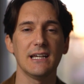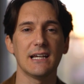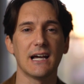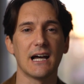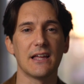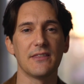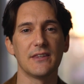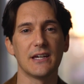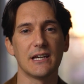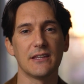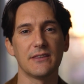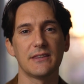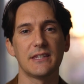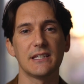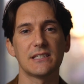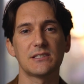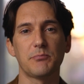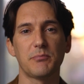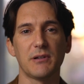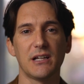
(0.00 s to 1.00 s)
and then
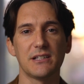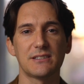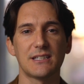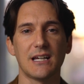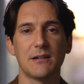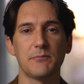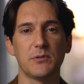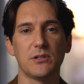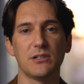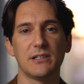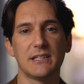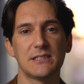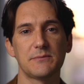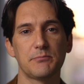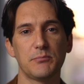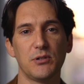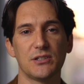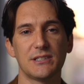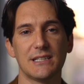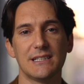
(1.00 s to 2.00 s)
this blood sample is
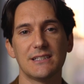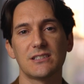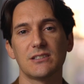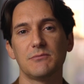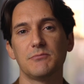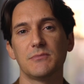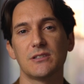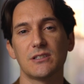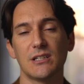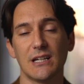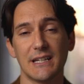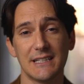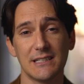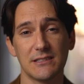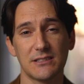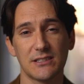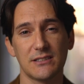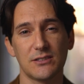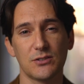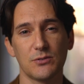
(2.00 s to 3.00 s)
put into,
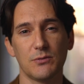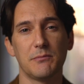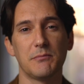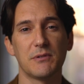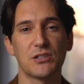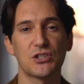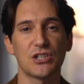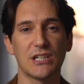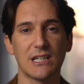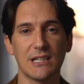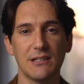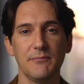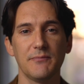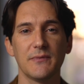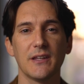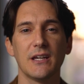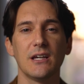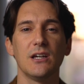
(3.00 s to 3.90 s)
into a machine